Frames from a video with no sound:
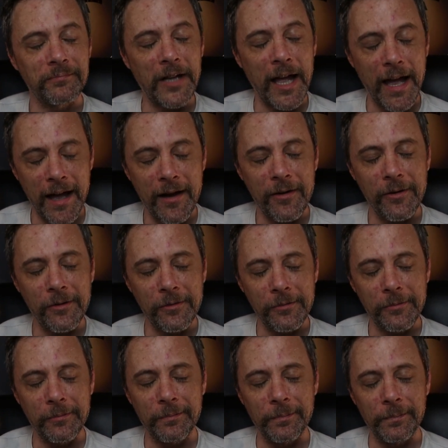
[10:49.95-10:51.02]

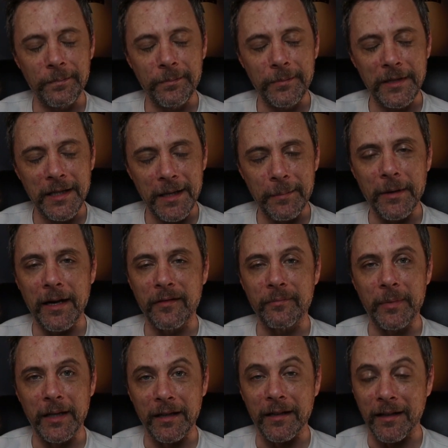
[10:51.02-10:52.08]
how deep I've
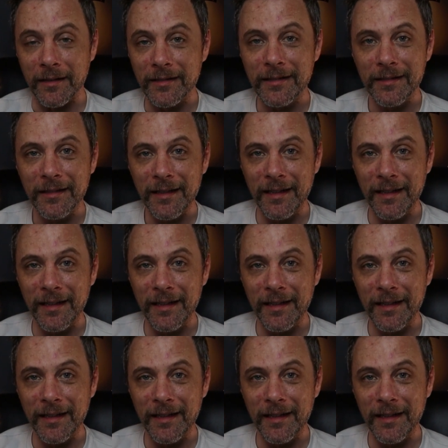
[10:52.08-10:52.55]
been in it